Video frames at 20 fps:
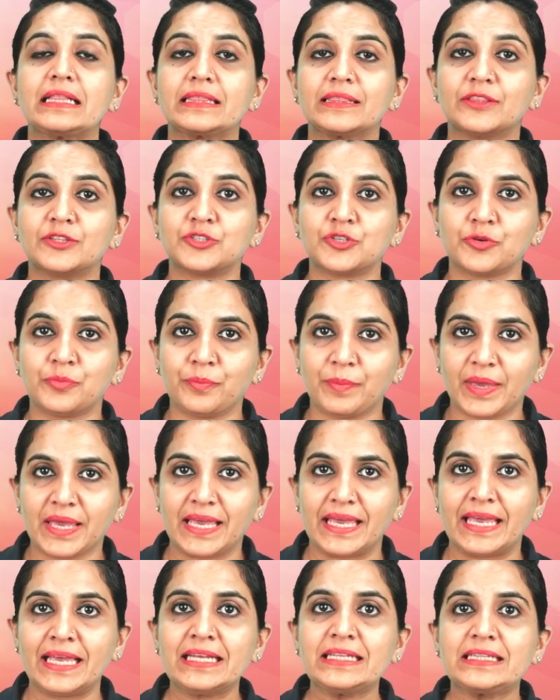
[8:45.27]
to
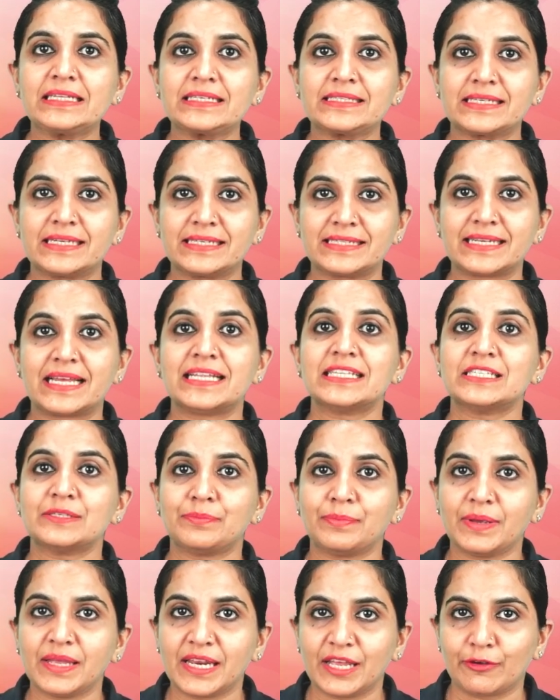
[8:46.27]
make the sentence
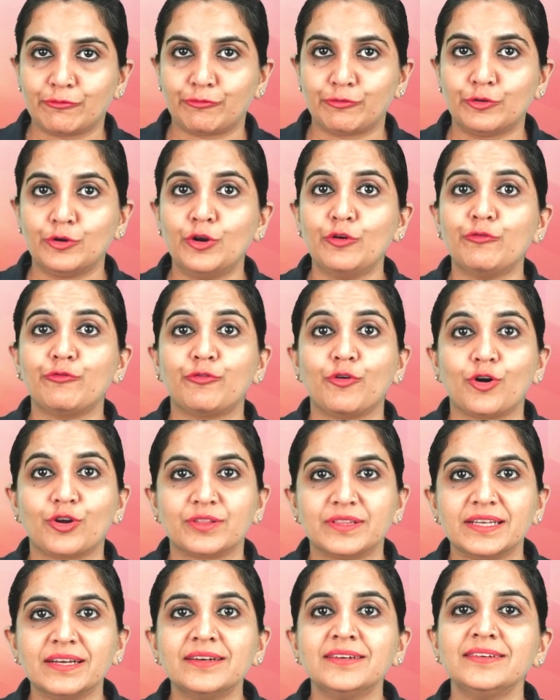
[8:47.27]
meaningful for
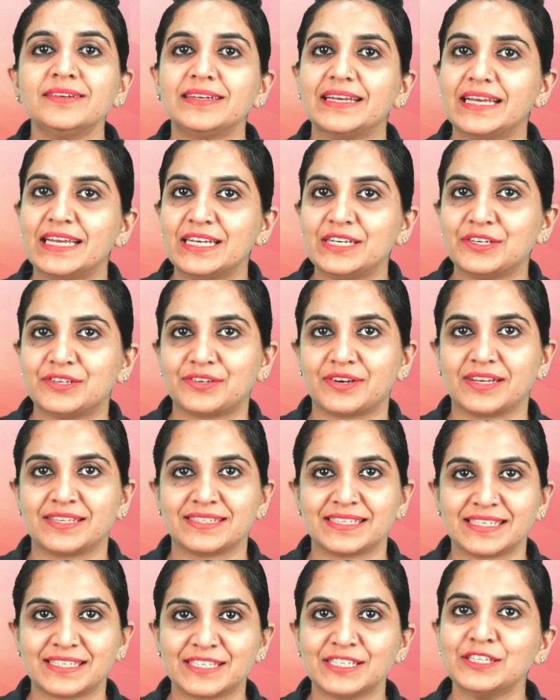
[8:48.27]
the
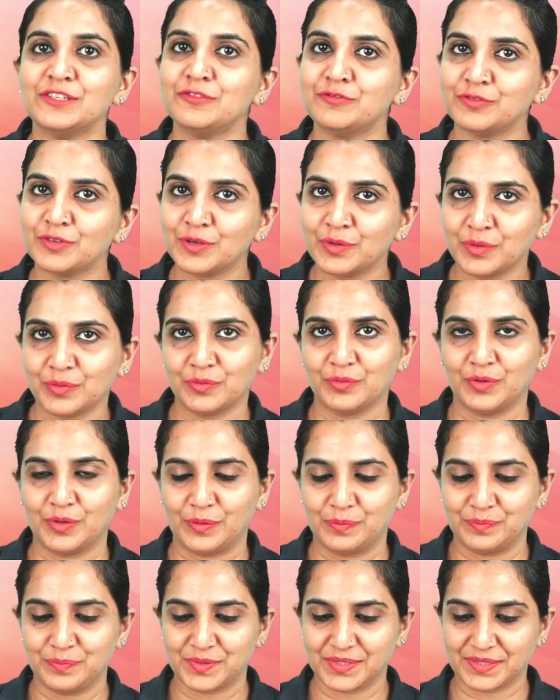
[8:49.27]
intransitive
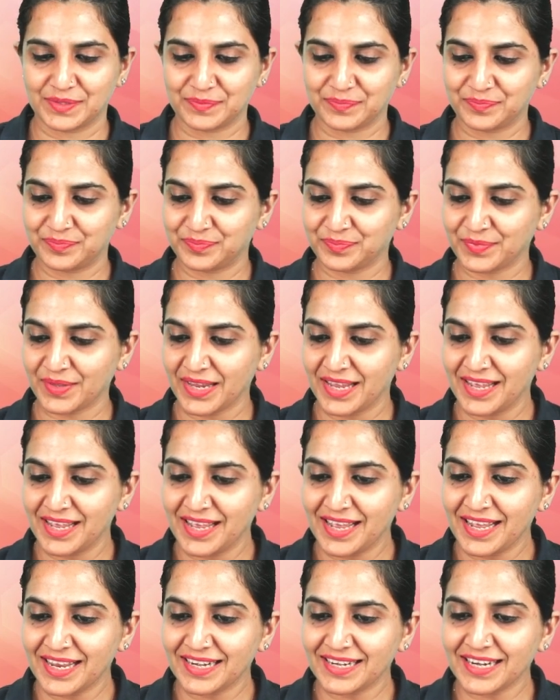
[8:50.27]
verbs.
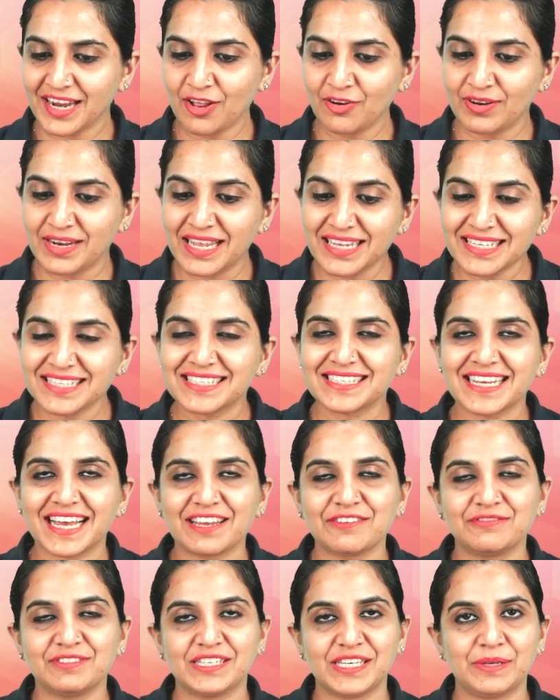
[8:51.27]
Now let's
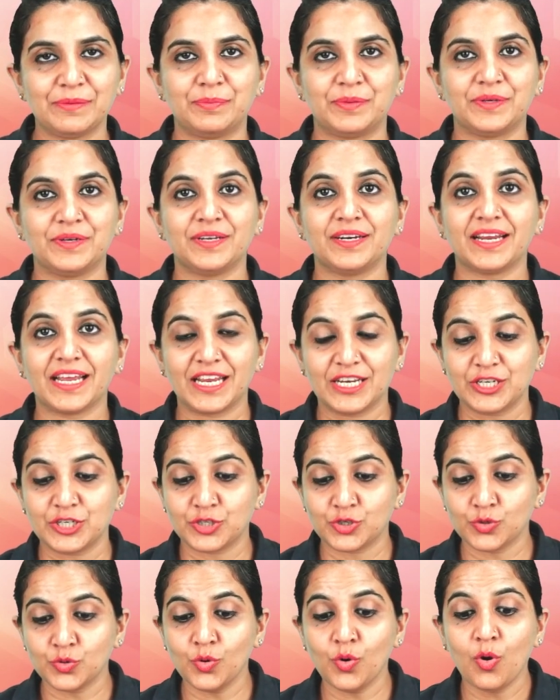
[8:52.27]
dive deeper
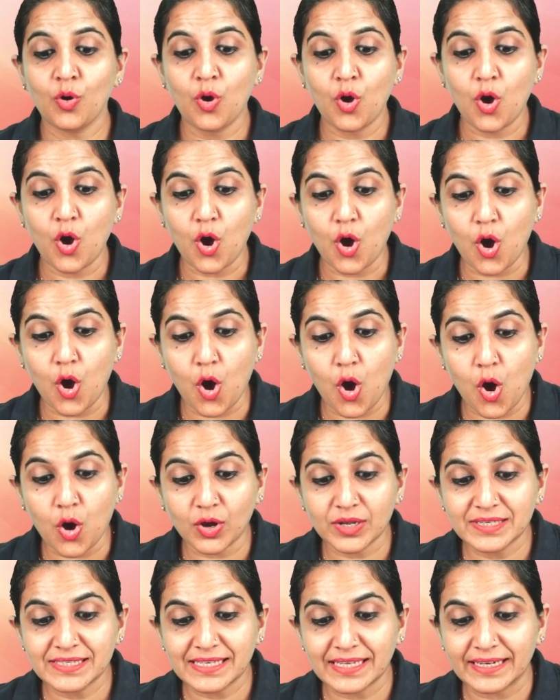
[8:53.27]
into
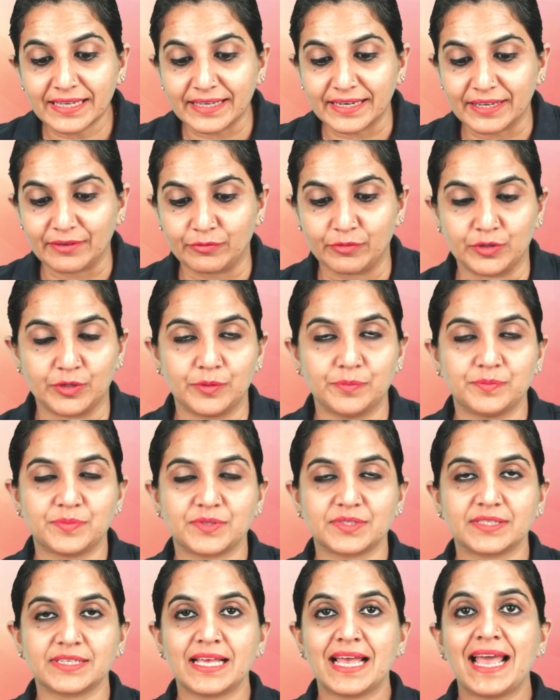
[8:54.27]
auxiliary
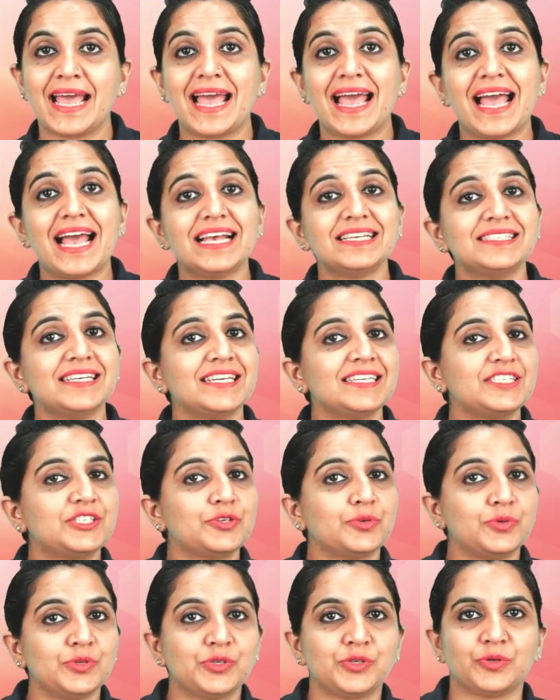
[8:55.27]
verbs. As I
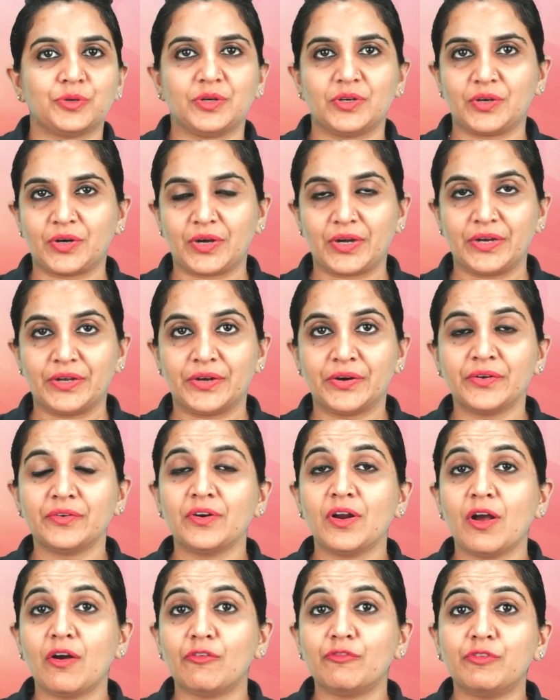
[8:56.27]
told you earlier,
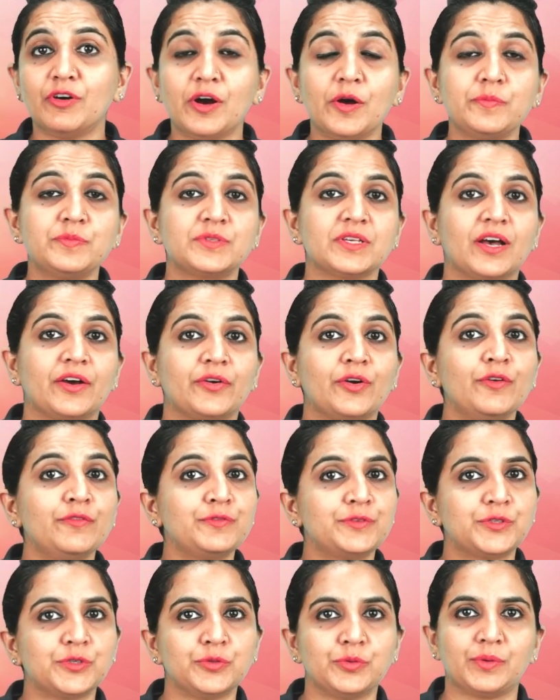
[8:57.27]
verbs are of
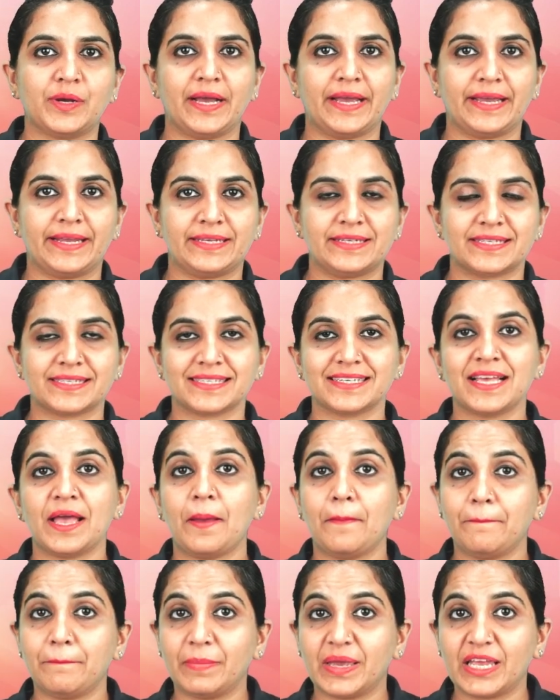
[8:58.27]
two kinds:
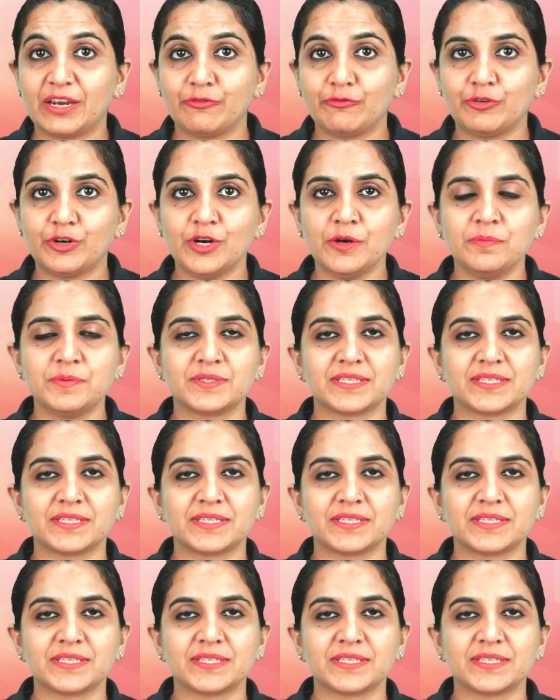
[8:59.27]
main verbs